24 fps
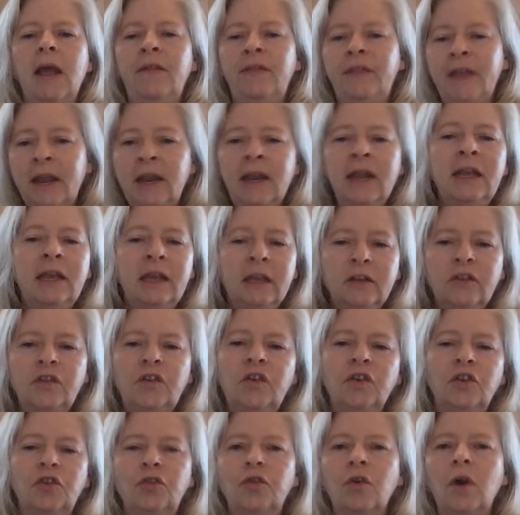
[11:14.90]
And then it
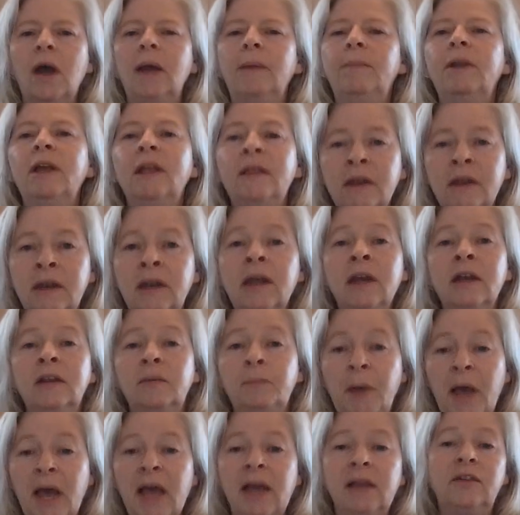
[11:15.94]
gets described in the
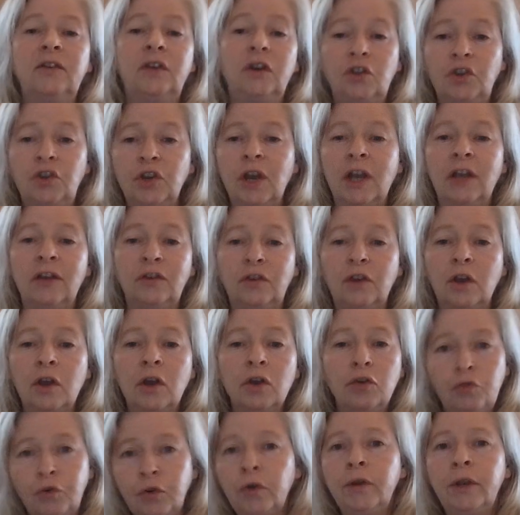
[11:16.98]
next passage
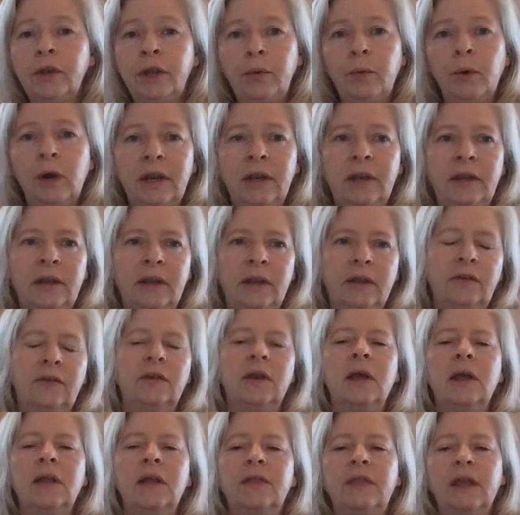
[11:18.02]
as truly what it
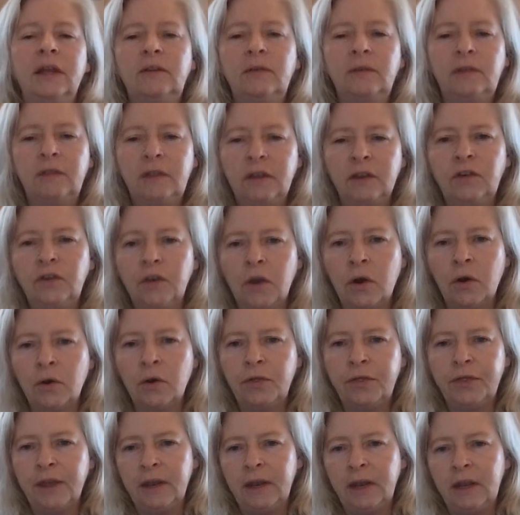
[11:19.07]
is that's this
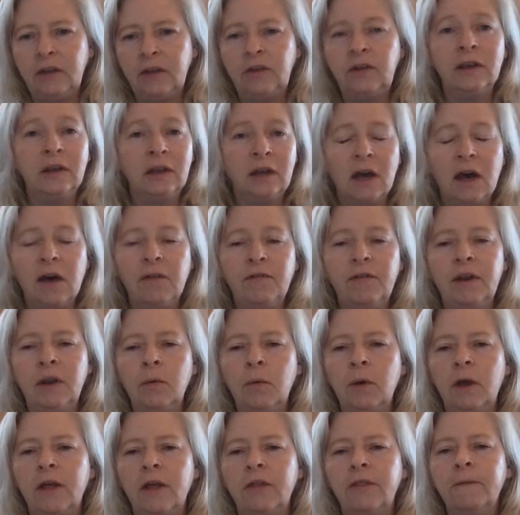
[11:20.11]
oath that he's in
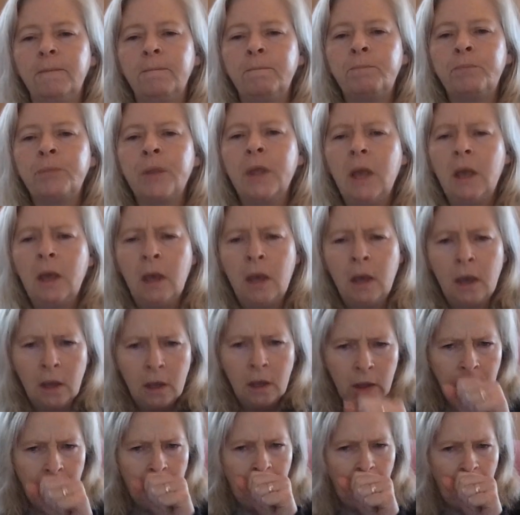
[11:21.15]
covenant with.
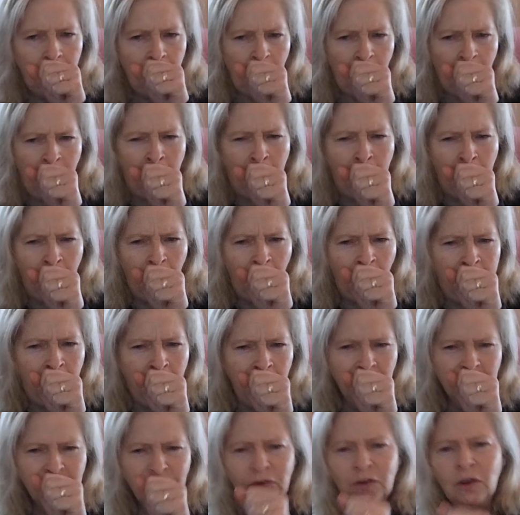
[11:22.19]

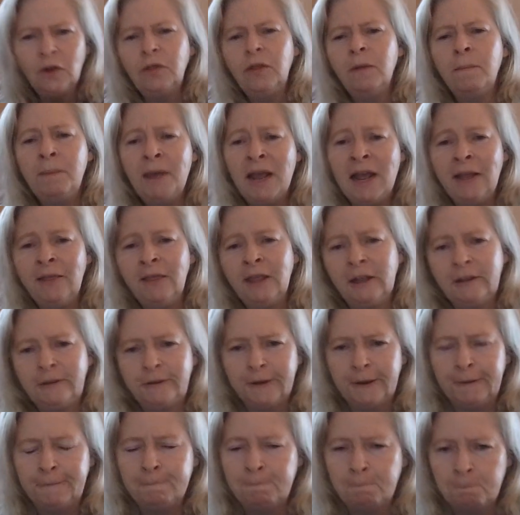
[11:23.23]
So the man
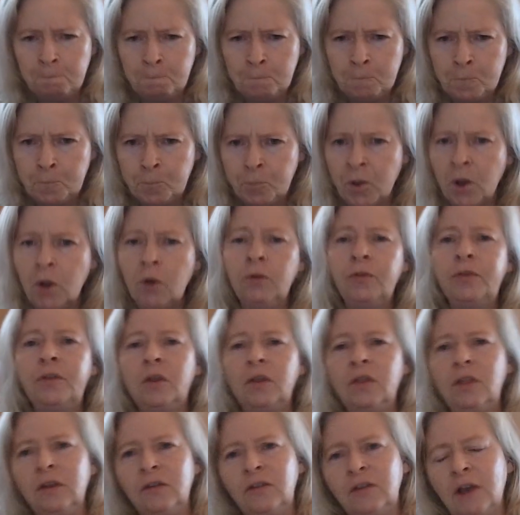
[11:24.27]
that's in
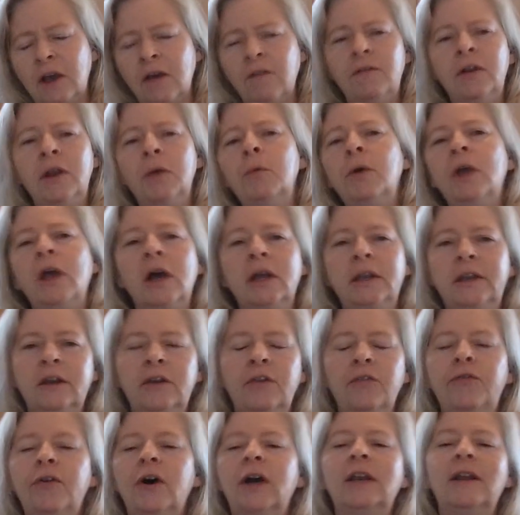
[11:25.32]
oath to this covenant we
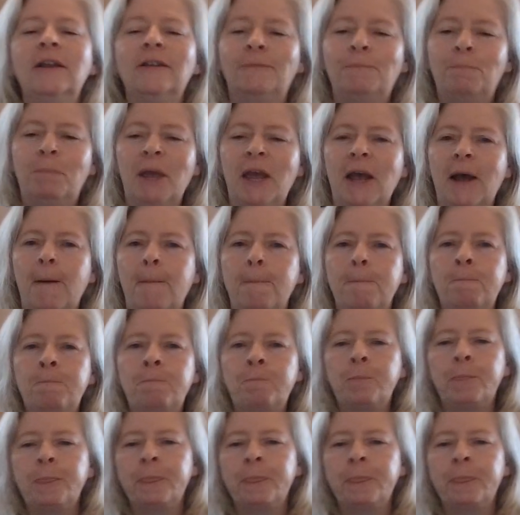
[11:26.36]
identified as Baal.